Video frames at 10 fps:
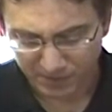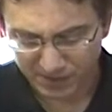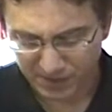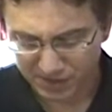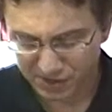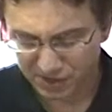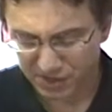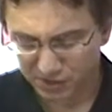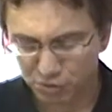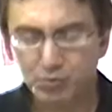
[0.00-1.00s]
than they
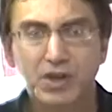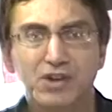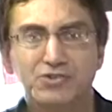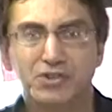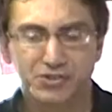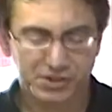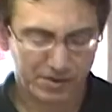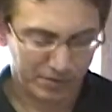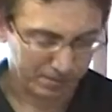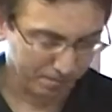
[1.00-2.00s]
did in
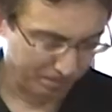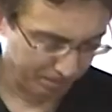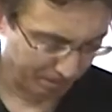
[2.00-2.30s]
2007.